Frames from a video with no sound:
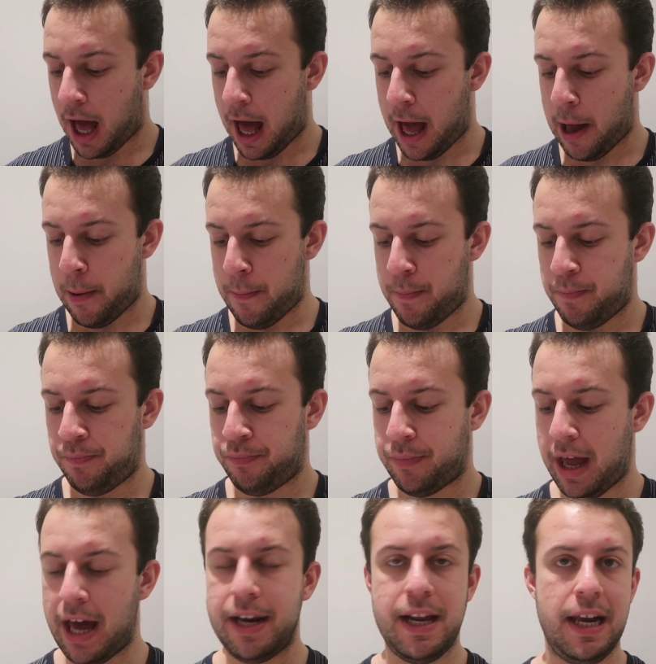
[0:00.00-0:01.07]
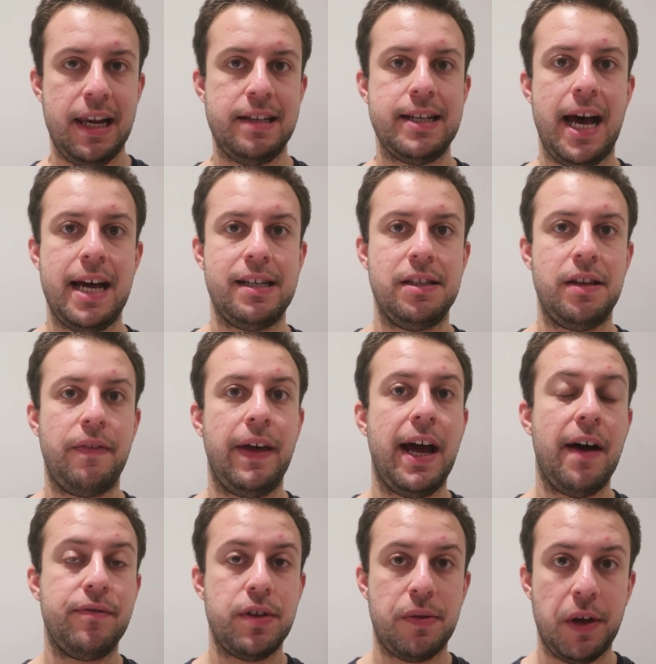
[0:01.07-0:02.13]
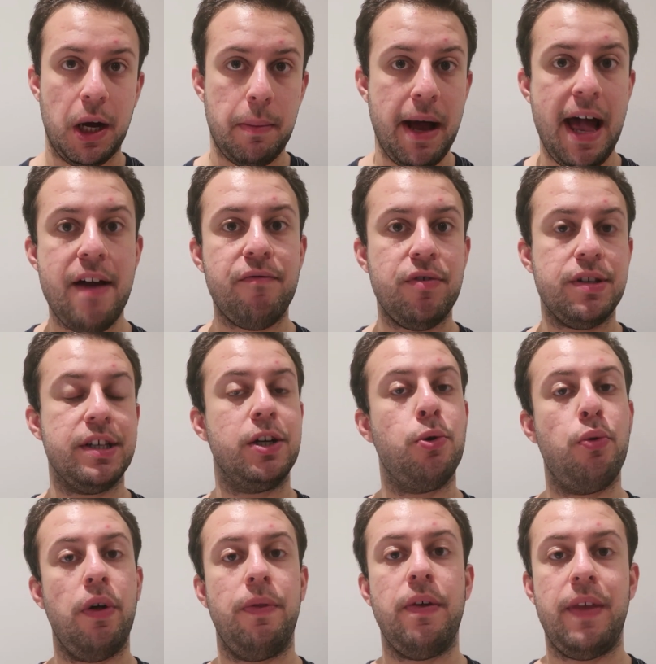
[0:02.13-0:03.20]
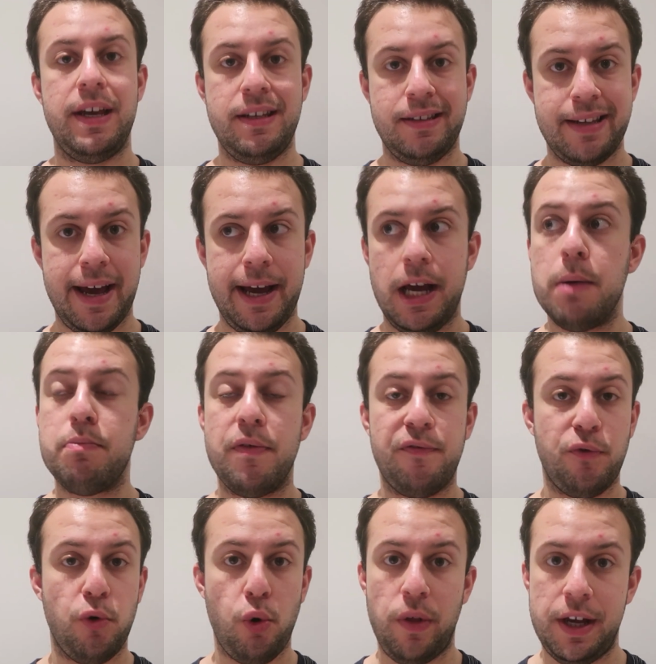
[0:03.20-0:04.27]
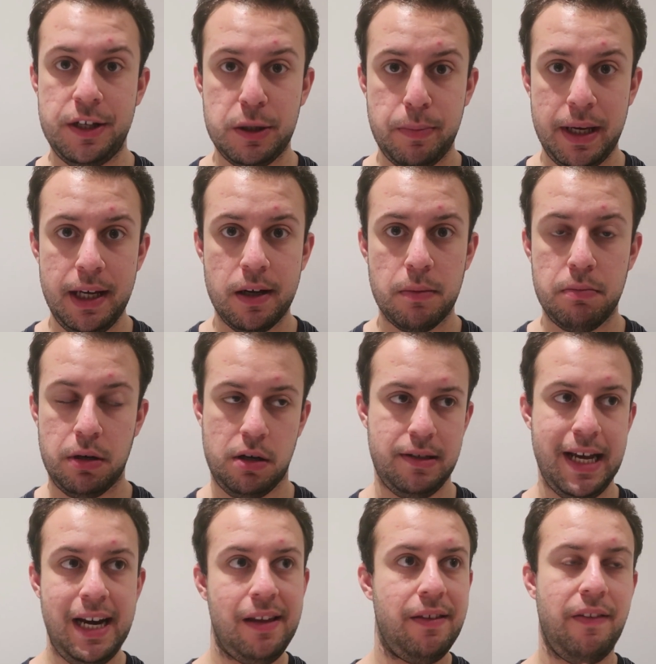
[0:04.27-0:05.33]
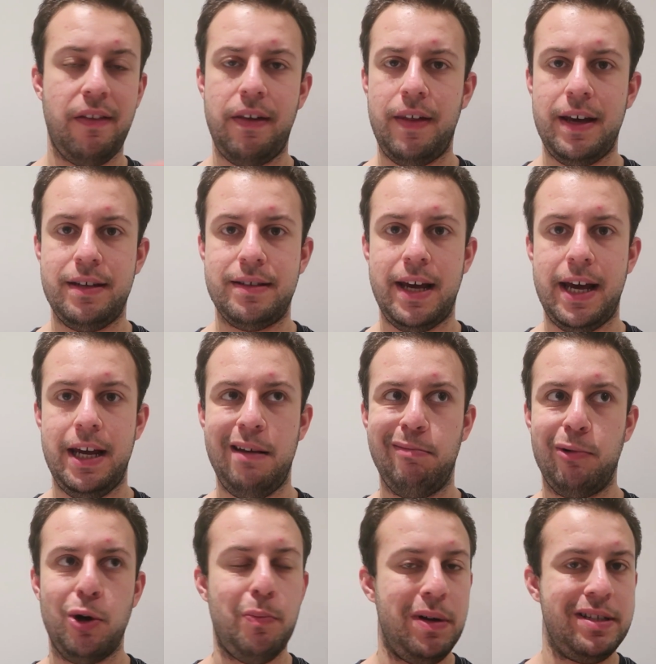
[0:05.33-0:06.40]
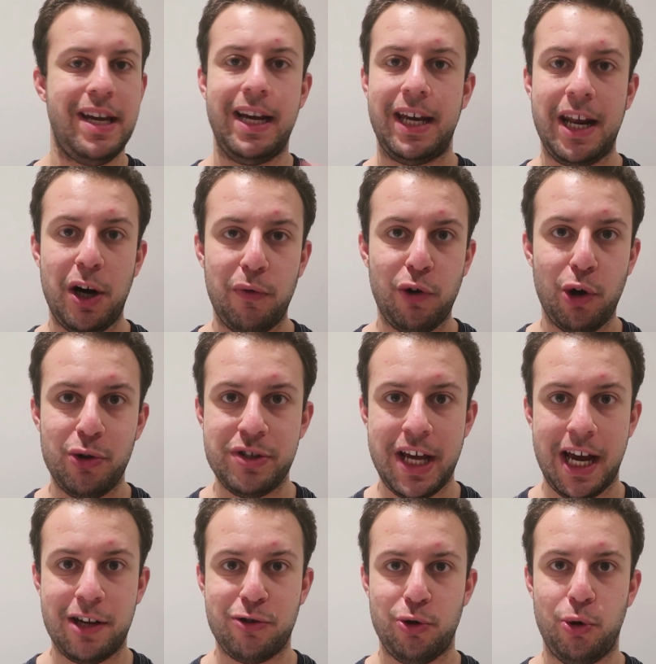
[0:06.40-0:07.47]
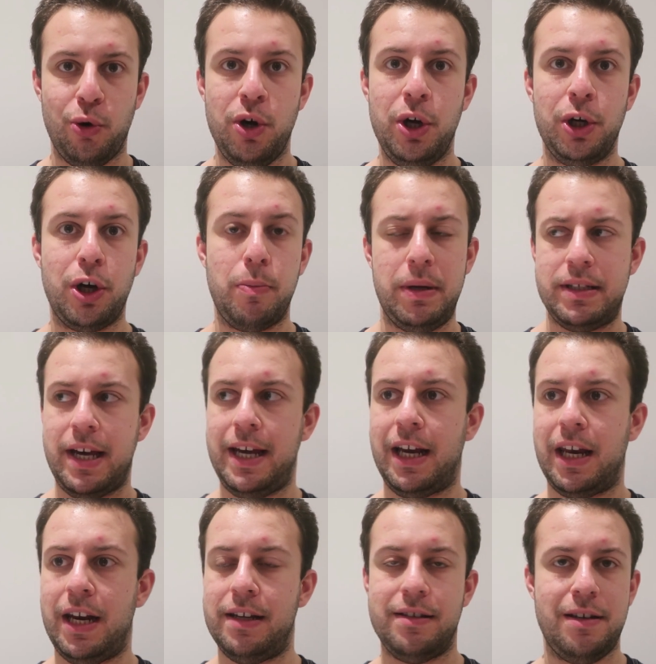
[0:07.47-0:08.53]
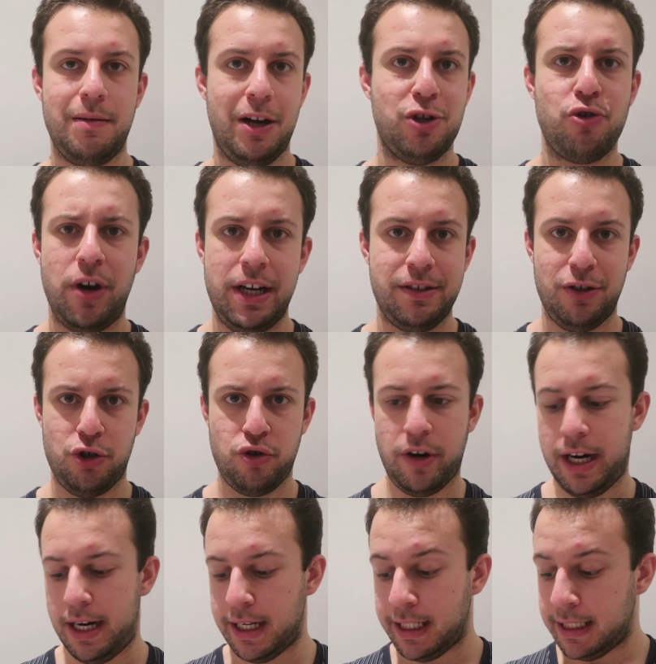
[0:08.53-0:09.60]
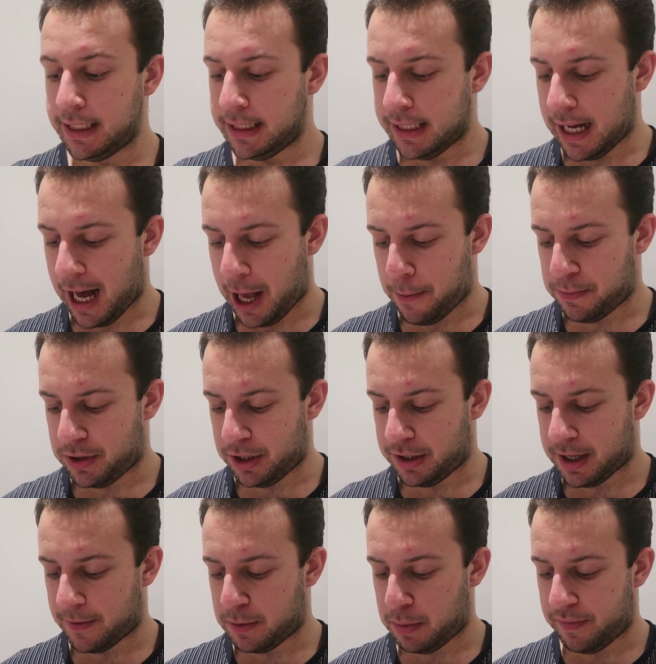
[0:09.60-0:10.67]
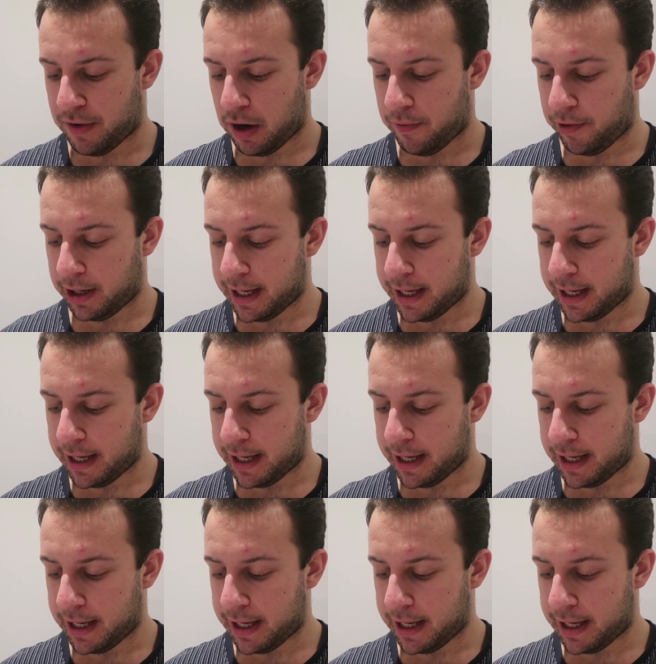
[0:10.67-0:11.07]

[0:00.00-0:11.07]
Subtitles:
and Alyssa added that they have to think about every single thing that they say before they speak, because anything that they say could be taken out of context or could be taken as a traitor trait, so they just have to be very, very